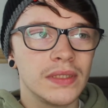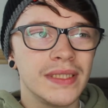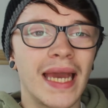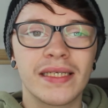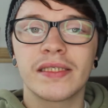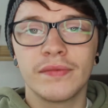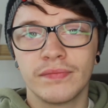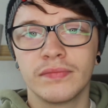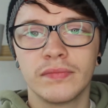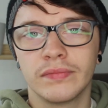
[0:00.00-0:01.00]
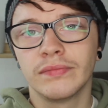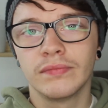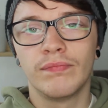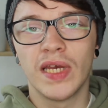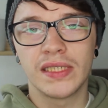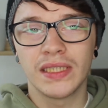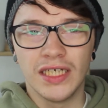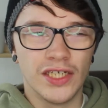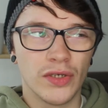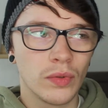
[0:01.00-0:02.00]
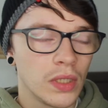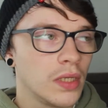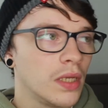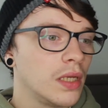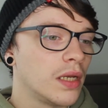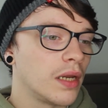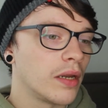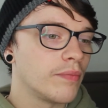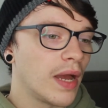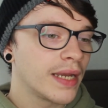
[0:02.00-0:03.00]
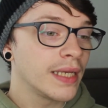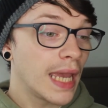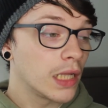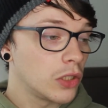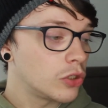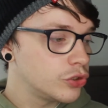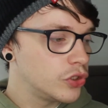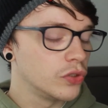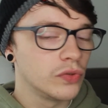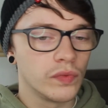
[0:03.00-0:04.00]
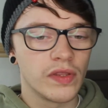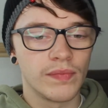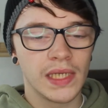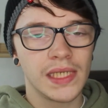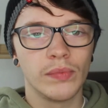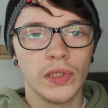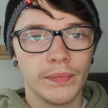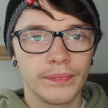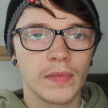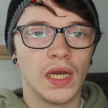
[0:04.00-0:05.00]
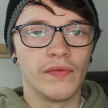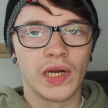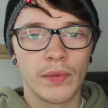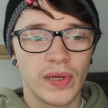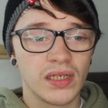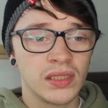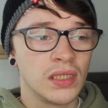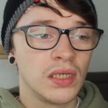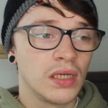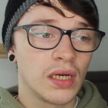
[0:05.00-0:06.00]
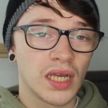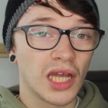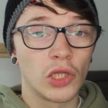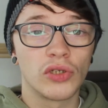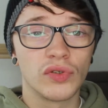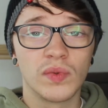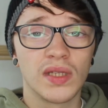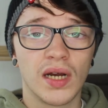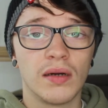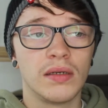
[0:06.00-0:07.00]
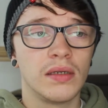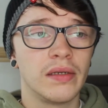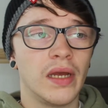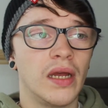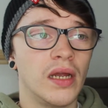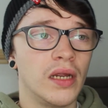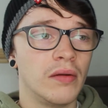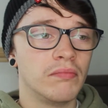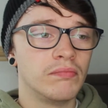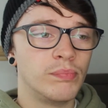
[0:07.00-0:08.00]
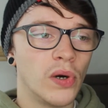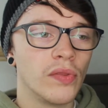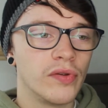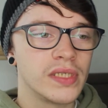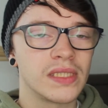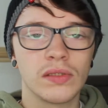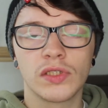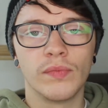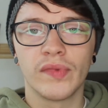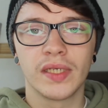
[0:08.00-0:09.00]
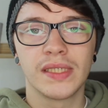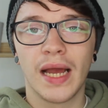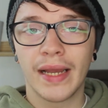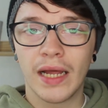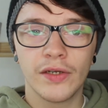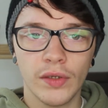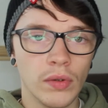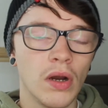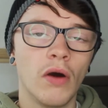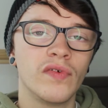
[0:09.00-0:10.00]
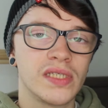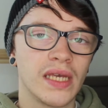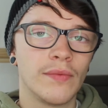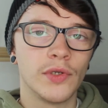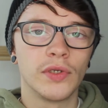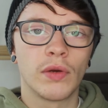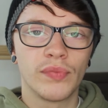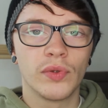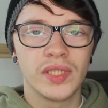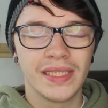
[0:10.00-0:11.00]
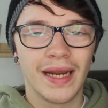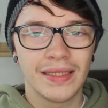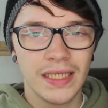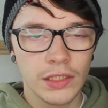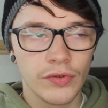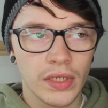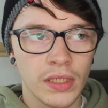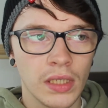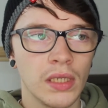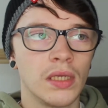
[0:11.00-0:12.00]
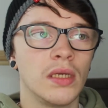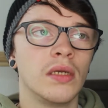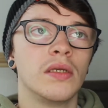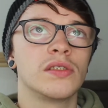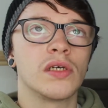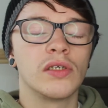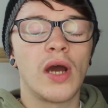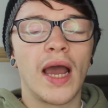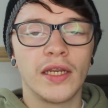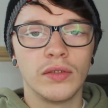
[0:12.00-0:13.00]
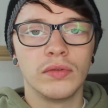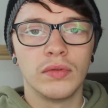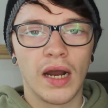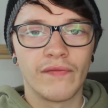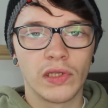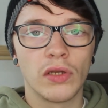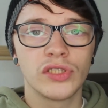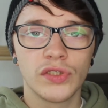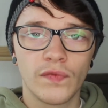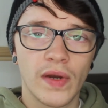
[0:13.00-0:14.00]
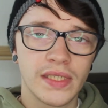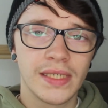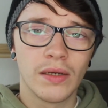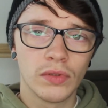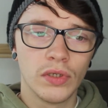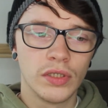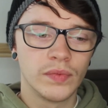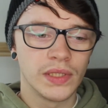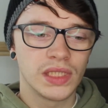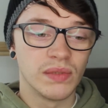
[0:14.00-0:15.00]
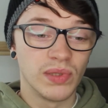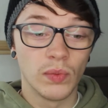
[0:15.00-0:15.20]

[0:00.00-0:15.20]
Yes, basically you do. I can get a lot done with my tablet. I have an iPad. Get a lot done with that. But there is still some things that I can't do. Obviously, I'm doing a computing and IT degree, so I do have a lot of software to download, which simply